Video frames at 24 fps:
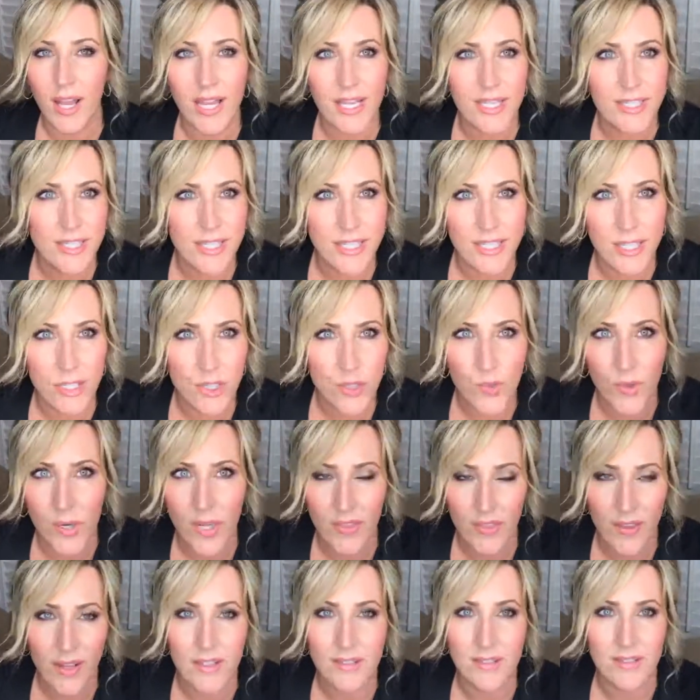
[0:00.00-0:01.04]
$18,000 to
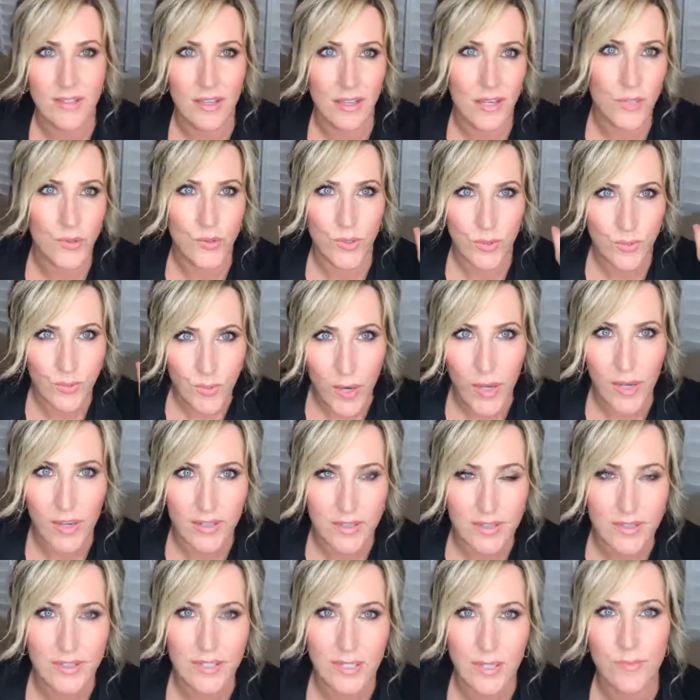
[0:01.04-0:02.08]
$20,000 worth of
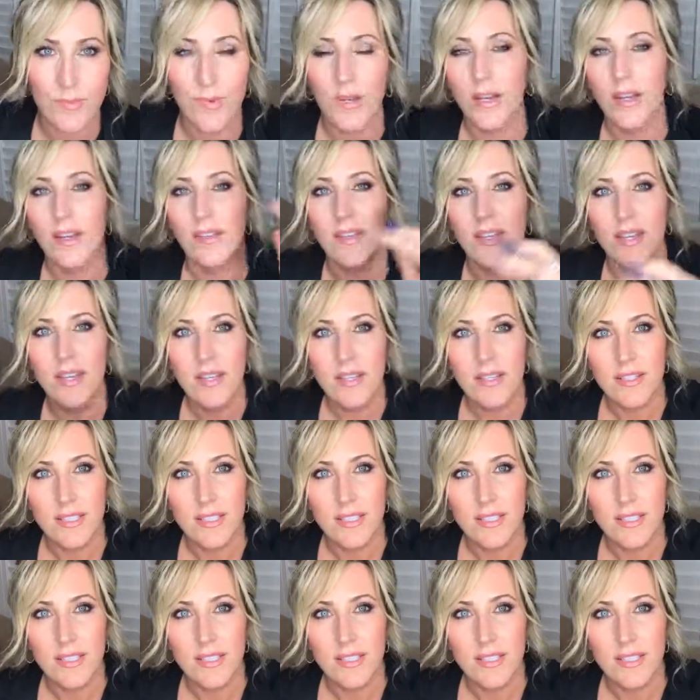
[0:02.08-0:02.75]
products this month.